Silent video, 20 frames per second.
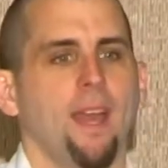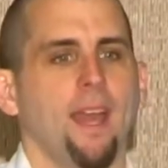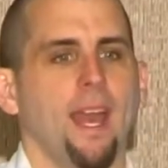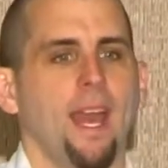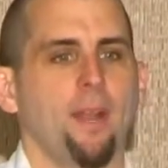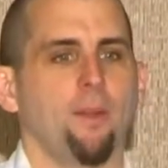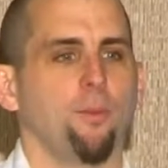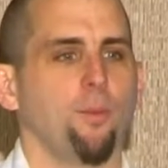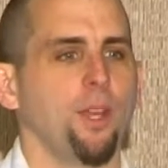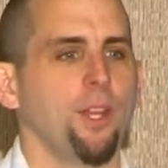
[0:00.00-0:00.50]

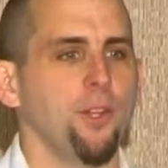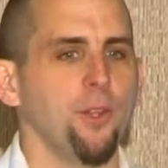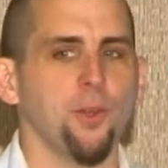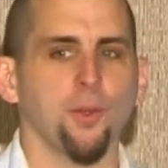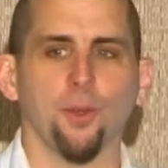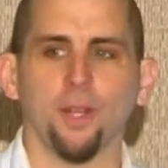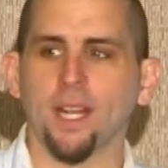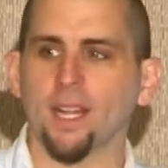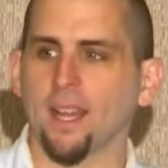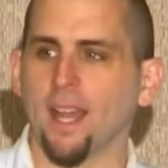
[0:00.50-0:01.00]
And we knew we
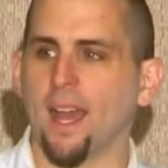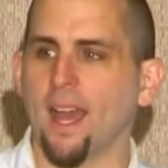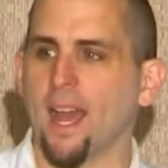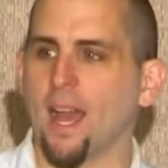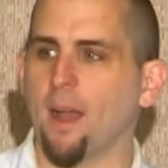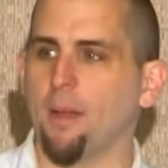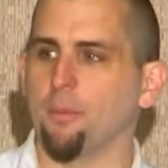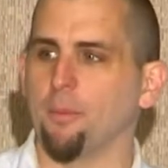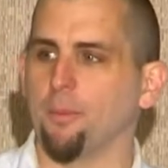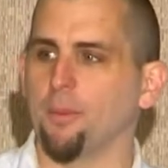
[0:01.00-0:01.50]
were in a
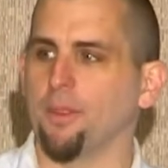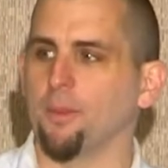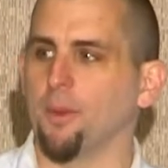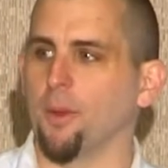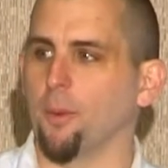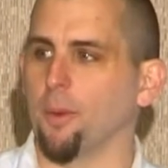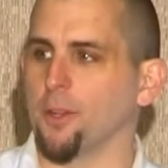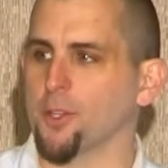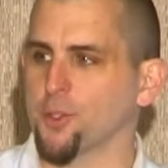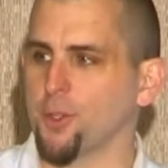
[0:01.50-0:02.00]
lab, but
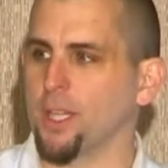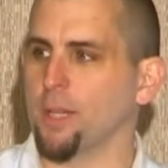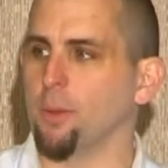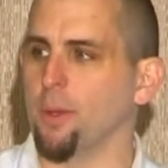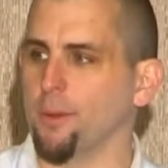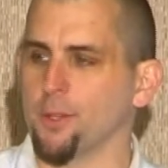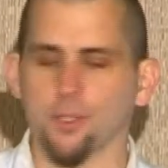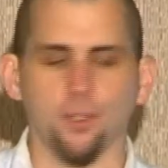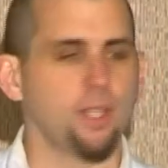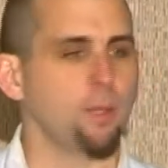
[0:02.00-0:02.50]
we
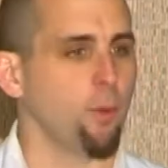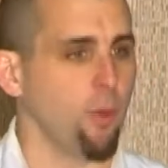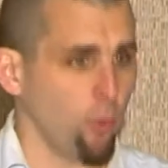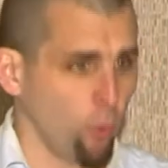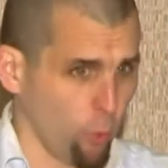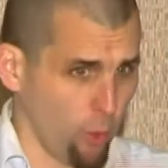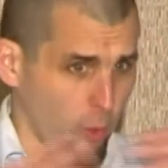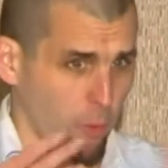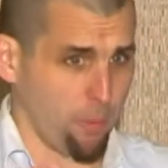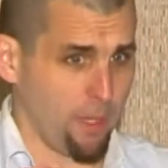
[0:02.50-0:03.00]

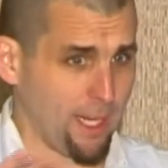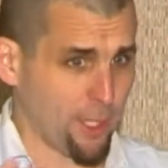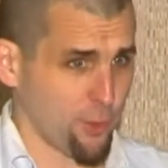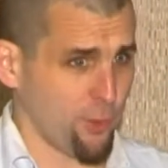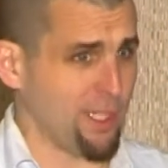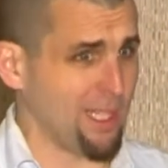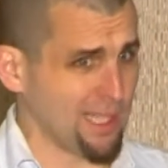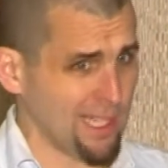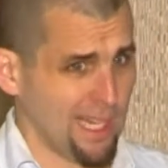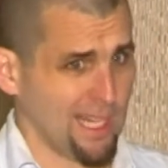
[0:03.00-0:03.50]
were being
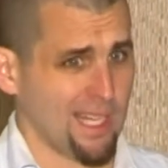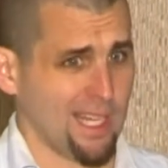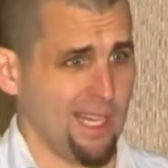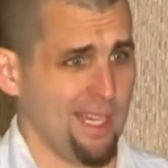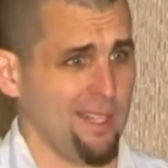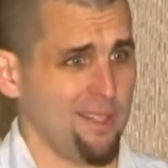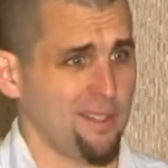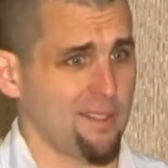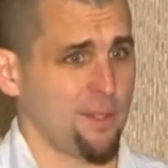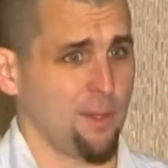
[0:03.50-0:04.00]
treated like
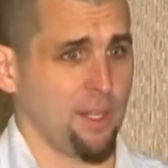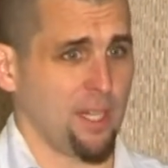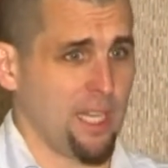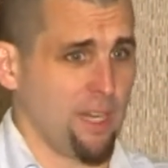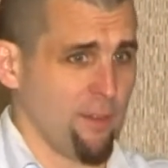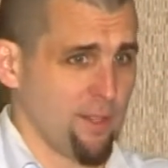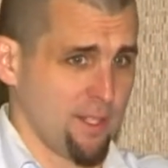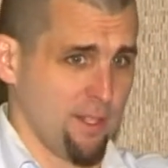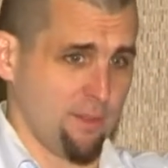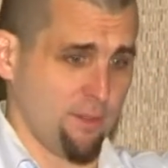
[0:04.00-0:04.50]
kids, so they
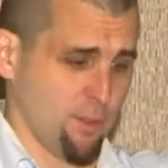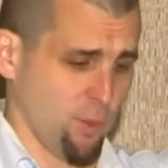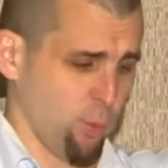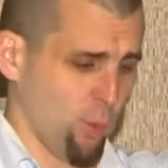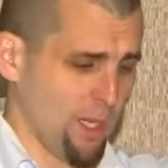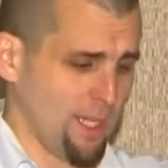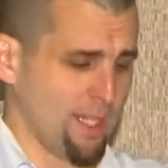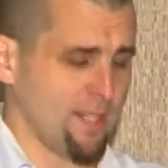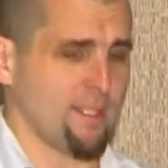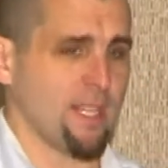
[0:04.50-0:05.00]
gave us a
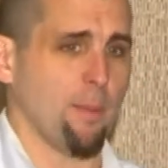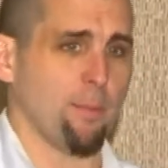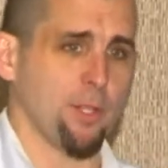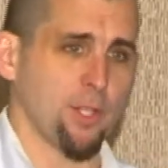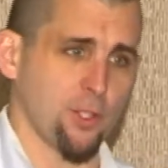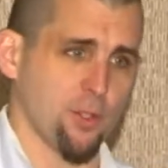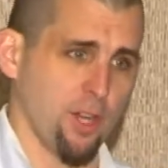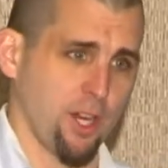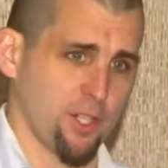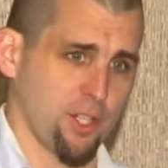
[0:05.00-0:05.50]
20-step
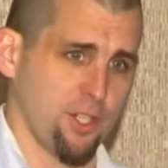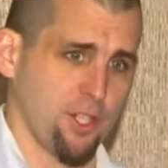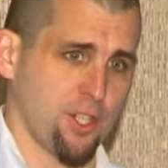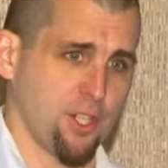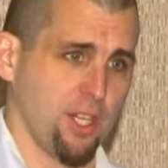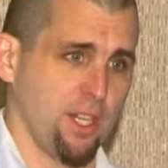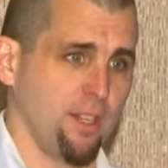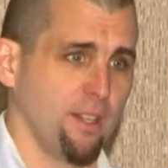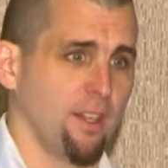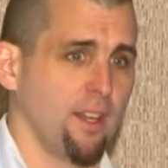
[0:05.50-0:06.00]
instruction
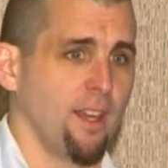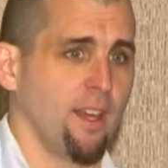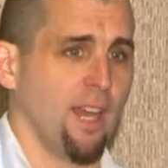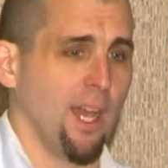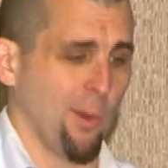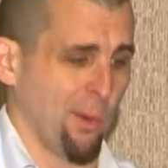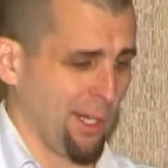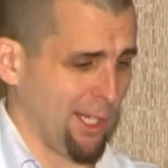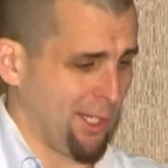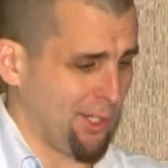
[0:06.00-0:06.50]
sheet.
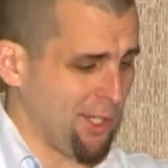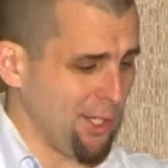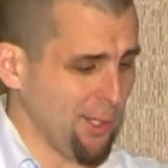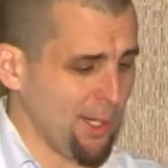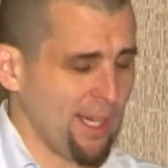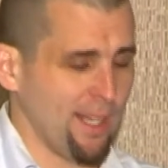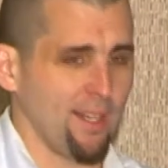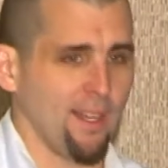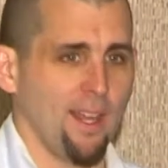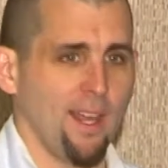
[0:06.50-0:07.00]
We're going to do
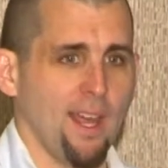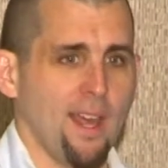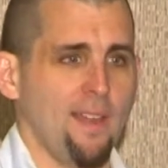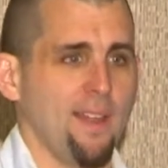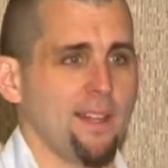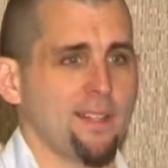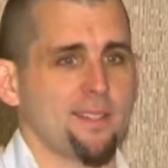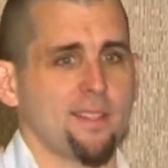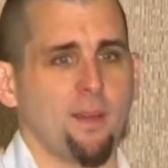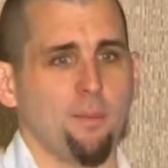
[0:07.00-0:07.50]
it, and
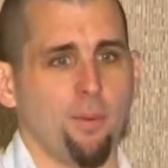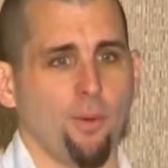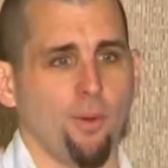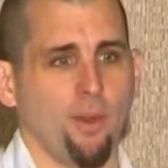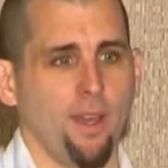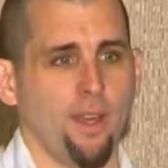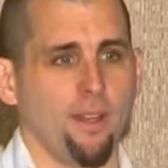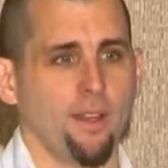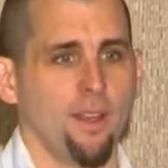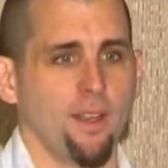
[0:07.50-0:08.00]
at some
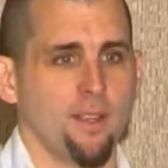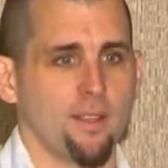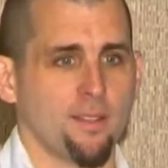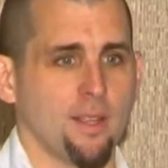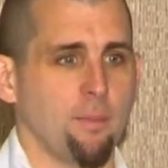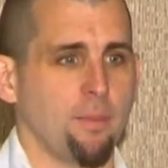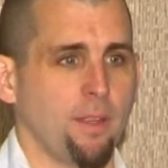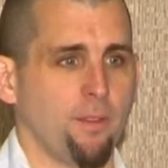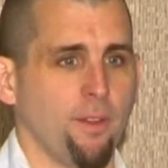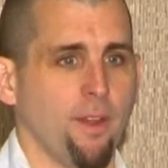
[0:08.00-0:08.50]
point,
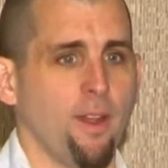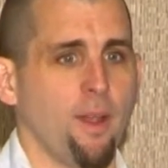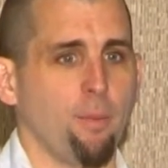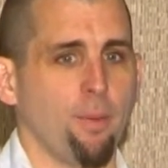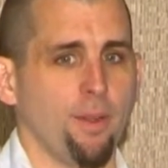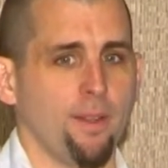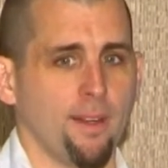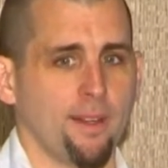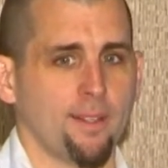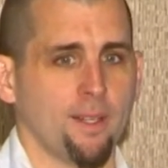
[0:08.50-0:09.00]
something very
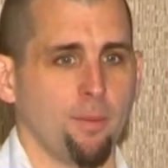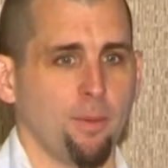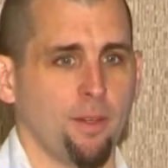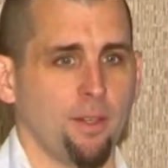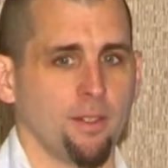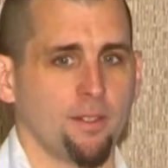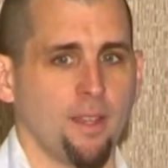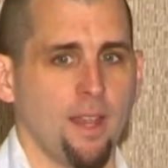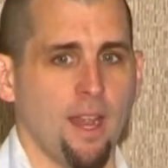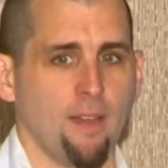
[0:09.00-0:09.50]
predictable
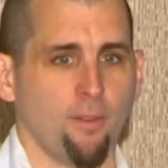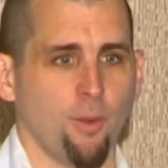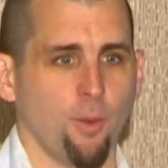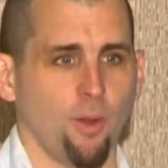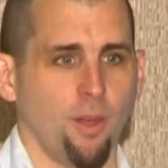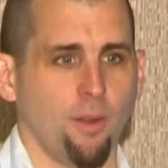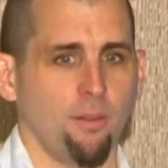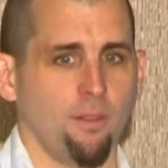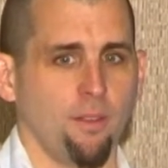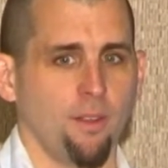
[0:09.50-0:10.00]
to
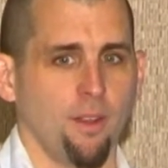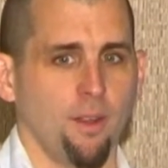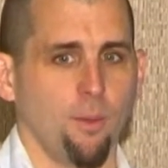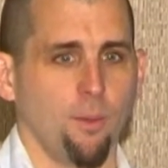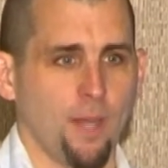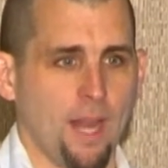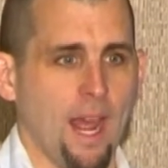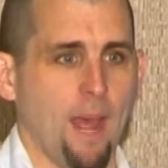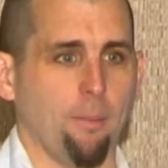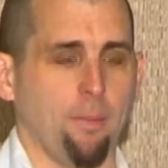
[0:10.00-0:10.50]
everyone
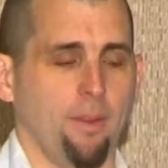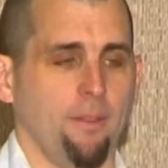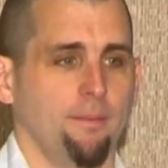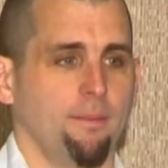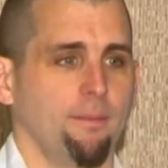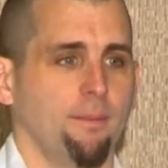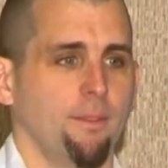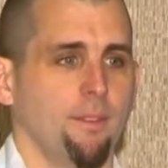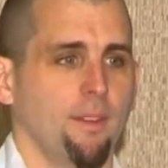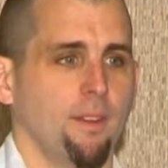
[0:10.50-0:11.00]
would happen.
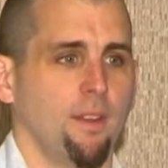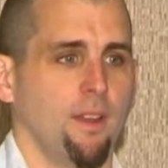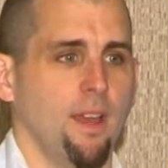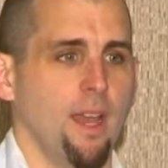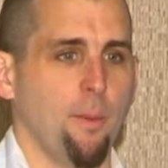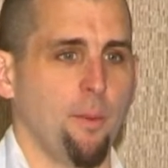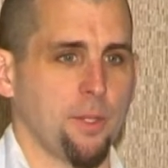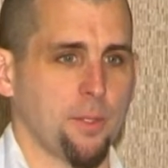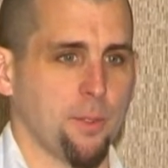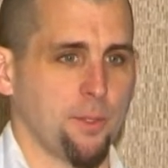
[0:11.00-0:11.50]
And
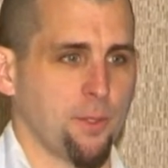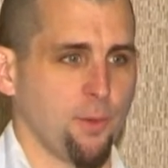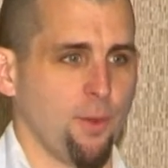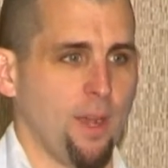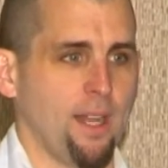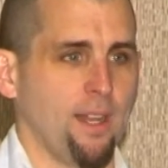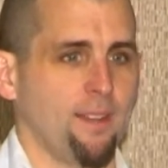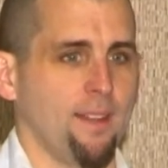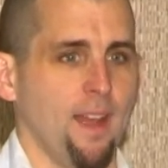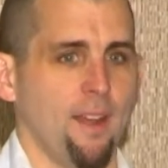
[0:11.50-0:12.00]
we're supposed to
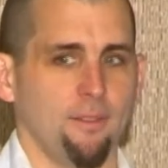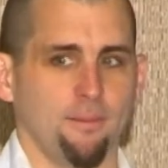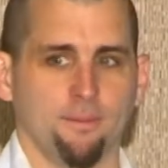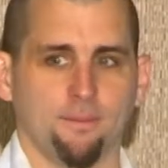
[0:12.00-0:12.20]
write it down.